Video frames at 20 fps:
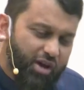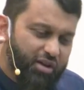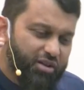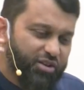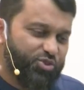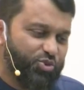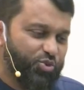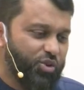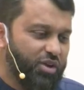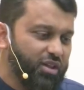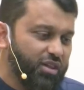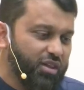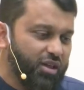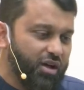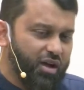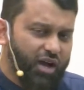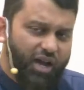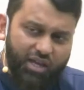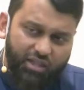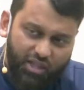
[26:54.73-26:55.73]
Ya
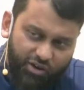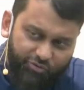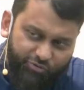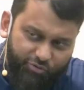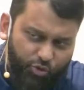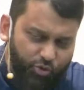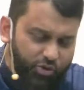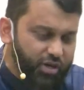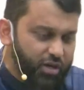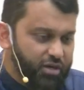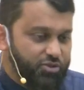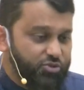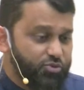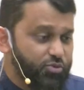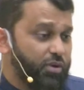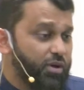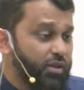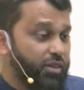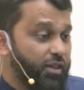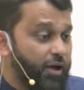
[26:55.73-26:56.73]
Rasulullah. I love you, Ya
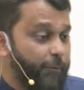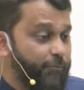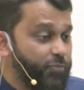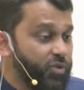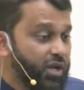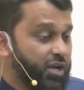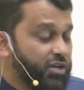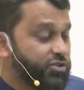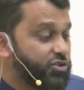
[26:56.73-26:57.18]
Rasulullah.